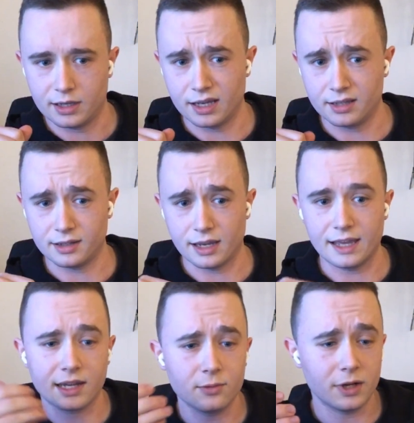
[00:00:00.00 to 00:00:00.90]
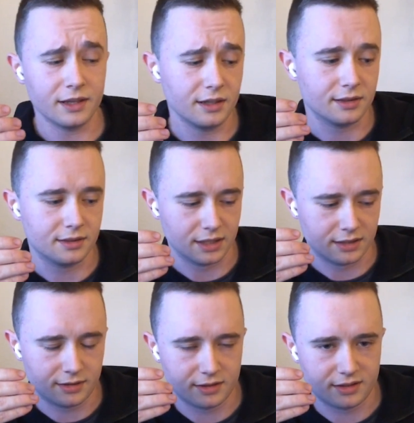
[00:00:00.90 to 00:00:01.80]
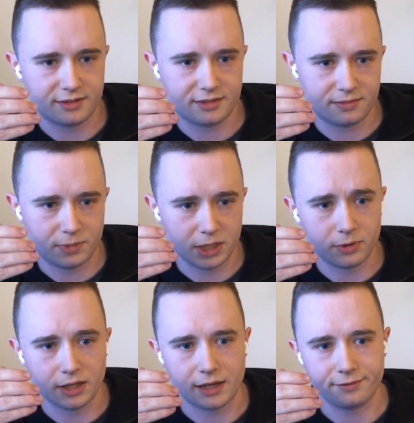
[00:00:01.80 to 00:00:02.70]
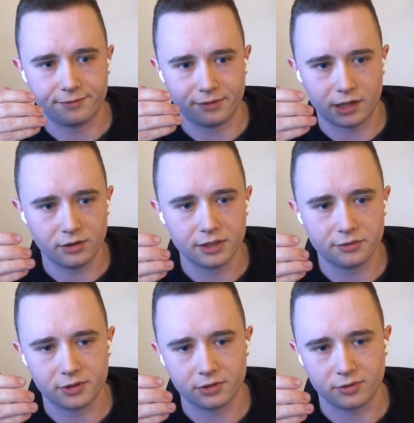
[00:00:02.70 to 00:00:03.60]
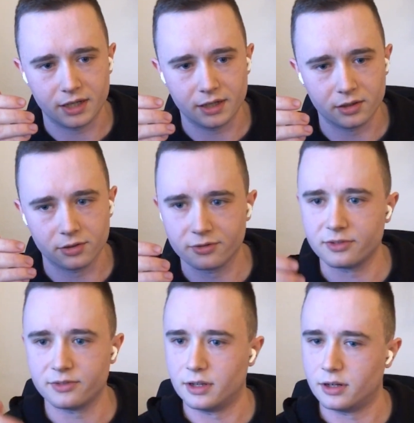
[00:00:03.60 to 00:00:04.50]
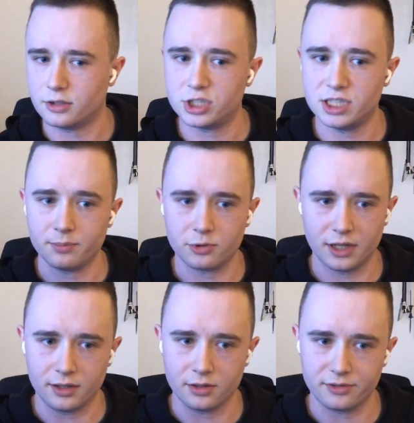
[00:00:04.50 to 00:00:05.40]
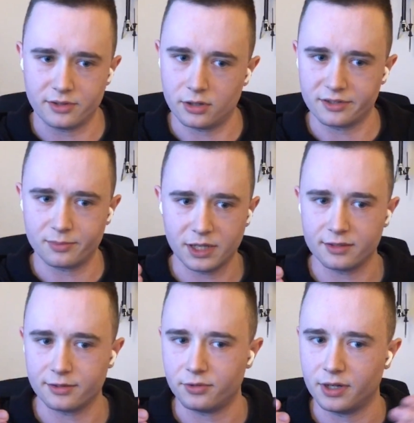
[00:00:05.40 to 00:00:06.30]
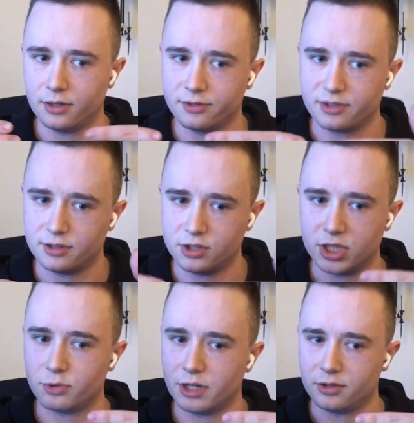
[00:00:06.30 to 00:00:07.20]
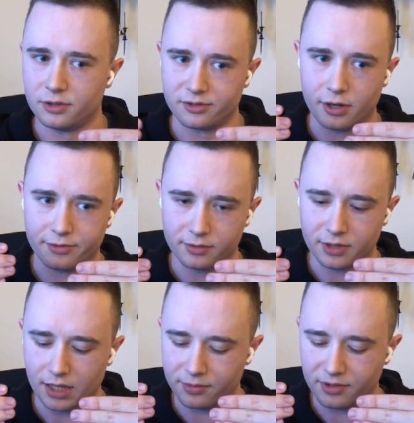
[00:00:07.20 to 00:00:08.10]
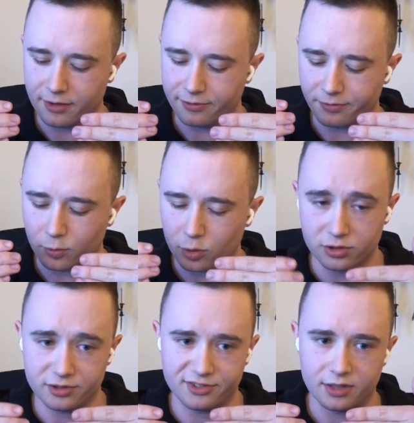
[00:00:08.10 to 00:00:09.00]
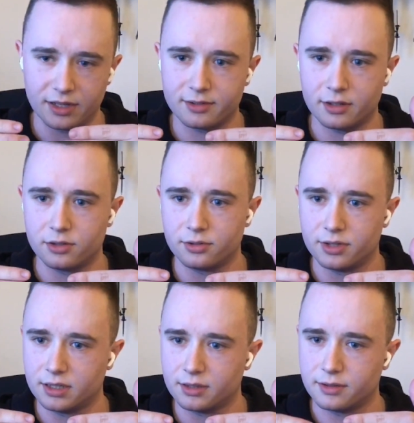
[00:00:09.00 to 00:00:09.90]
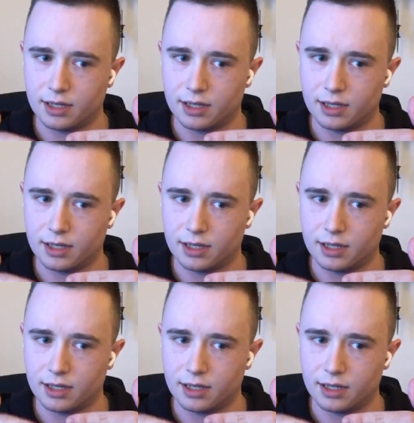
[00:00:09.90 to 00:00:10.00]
And I get why they did this. People have very different radios. There are cheap radios, there are expensive radios, and the cheap radios oftentimes have worse stick centering.